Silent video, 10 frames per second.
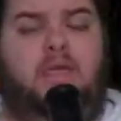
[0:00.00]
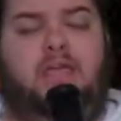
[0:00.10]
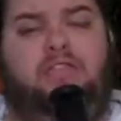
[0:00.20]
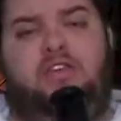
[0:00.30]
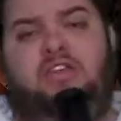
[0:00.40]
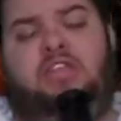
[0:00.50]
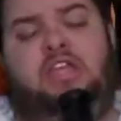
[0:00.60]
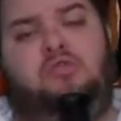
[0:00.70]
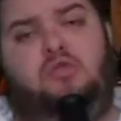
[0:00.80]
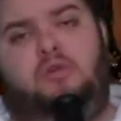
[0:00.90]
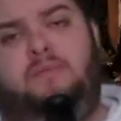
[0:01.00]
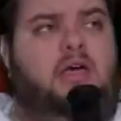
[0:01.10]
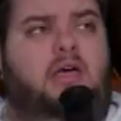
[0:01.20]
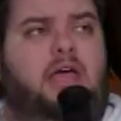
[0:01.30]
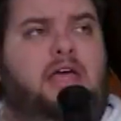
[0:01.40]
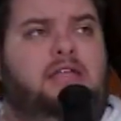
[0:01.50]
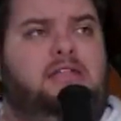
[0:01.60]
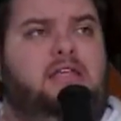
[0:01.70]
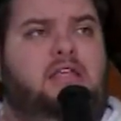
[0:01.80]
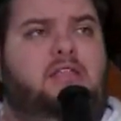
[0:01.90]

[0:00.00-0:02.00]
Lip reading: in the cathedral. And